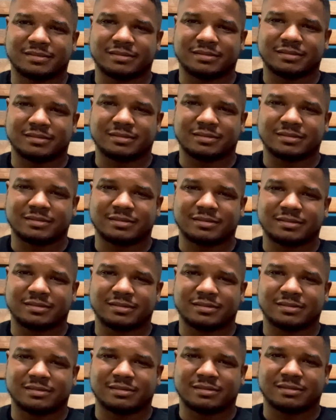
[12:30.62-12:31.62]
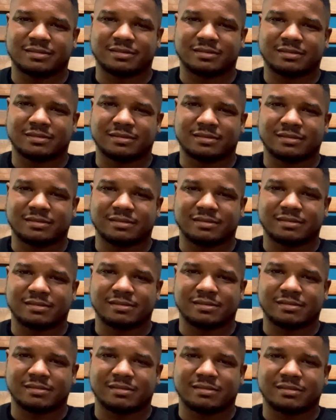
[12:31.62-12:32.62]

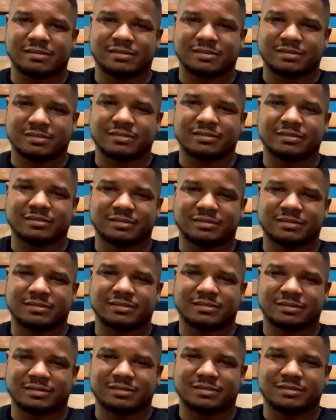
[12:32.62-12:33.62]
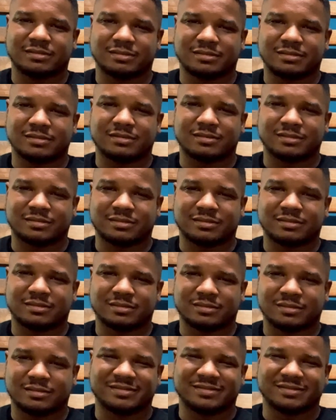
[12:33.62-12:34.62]

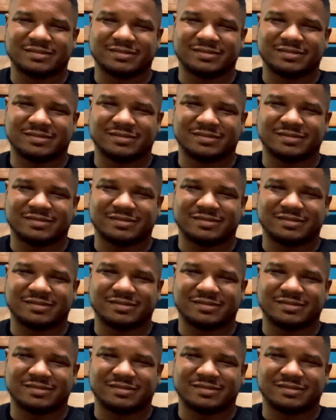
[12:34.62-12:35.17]
This person isn't speaking.